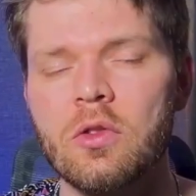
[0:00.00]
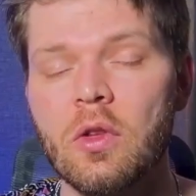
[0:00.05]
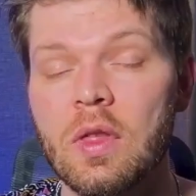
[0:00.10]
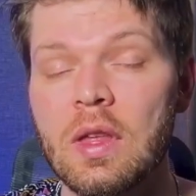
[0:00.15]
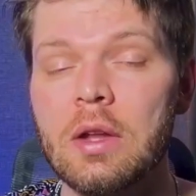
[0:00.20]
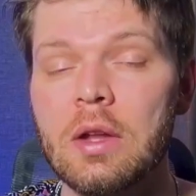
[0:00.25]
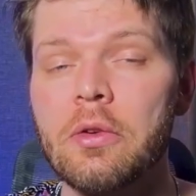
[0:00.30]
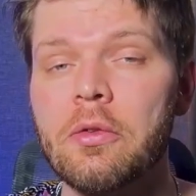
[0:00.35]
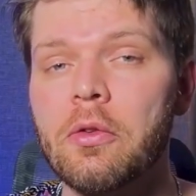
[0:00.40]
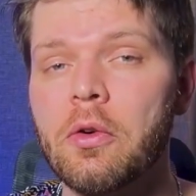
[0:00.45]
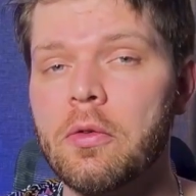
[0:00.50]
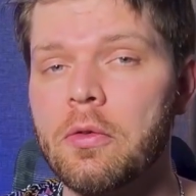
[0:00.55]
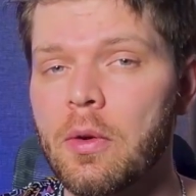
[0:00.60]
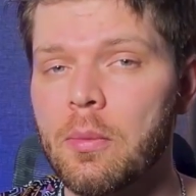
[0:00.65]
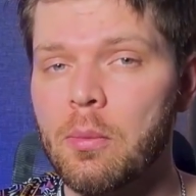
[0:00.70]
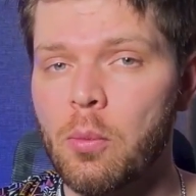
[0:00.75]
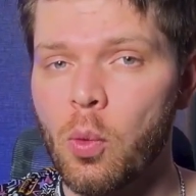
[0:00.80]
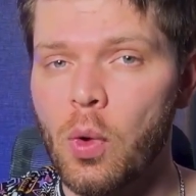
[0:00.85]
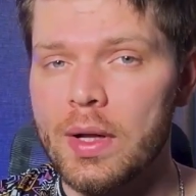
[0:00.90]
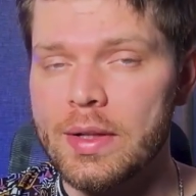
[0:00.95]
So the interval
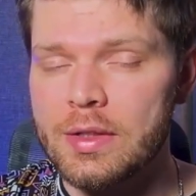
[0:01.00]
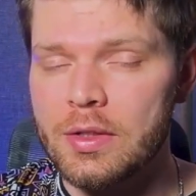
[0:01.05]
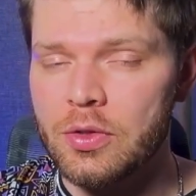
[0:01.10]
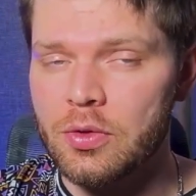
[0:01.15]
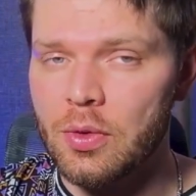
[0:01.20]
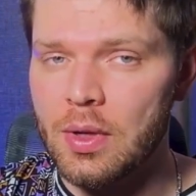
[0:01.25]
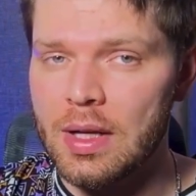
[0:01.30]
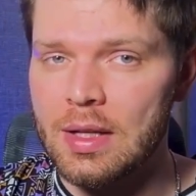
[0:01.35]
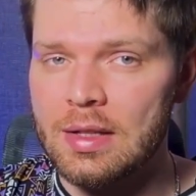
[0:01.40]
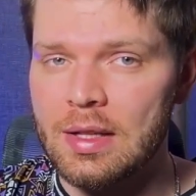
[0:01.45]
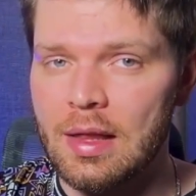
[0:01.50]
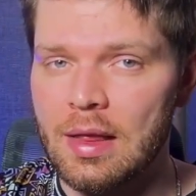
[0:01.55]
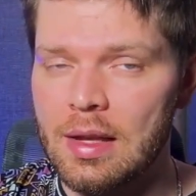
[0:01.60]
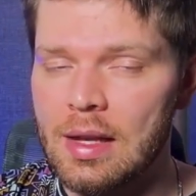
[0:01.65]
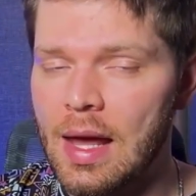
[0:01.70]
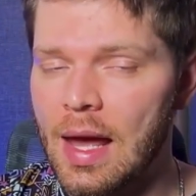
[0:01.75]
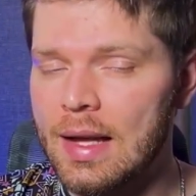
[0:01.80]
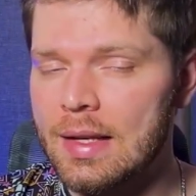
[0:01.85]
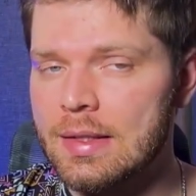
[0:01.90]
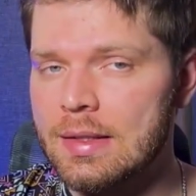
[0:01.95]
from one string to the
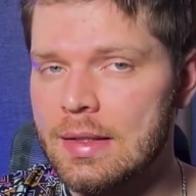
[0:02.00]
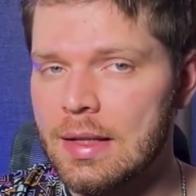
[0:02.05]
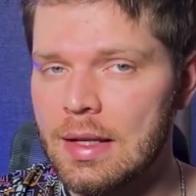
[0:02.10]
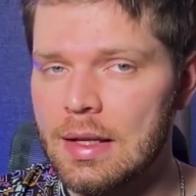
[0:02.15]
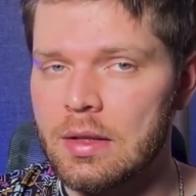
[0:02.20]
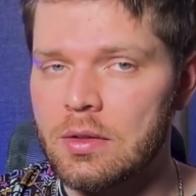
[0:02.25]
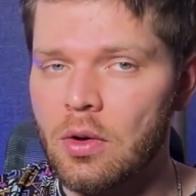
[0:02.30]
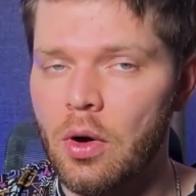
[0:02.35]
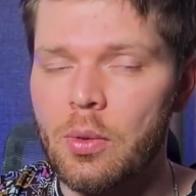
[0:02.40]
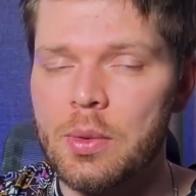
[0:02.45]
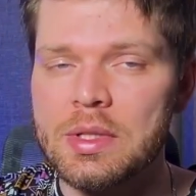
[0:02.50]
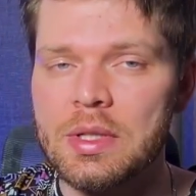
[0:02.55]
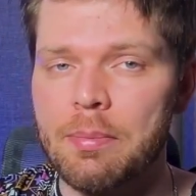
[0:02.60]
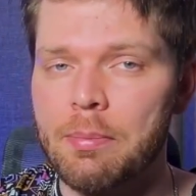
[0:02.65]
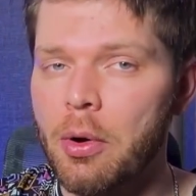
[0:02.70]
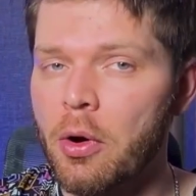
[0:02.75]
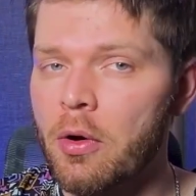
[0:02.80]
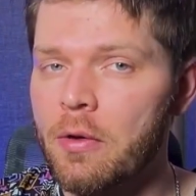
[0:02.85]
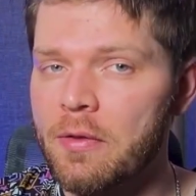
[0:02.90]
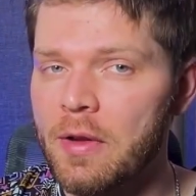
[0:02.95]
next is always a
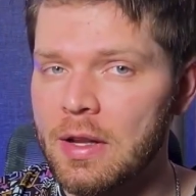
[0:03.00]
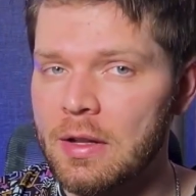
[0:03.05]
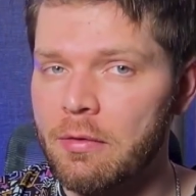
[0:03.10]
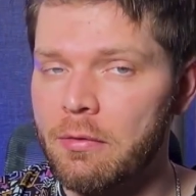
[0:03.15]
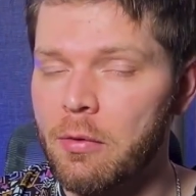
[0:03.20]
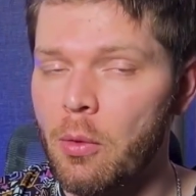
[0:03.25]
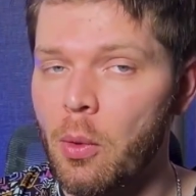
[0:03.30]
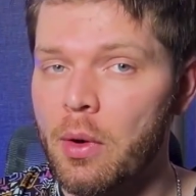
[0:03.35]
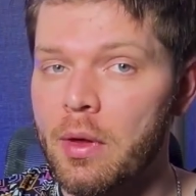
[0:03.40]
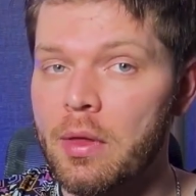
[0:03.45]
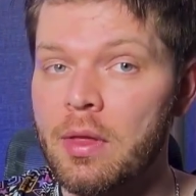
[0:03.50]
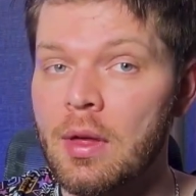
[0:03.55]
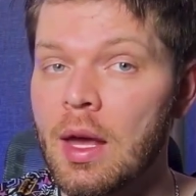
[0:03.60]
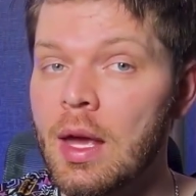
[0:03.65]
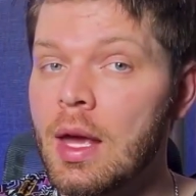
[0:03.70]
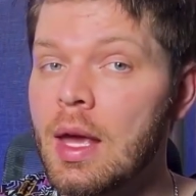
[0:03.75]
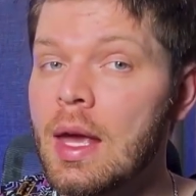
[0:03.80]
perfect fourth,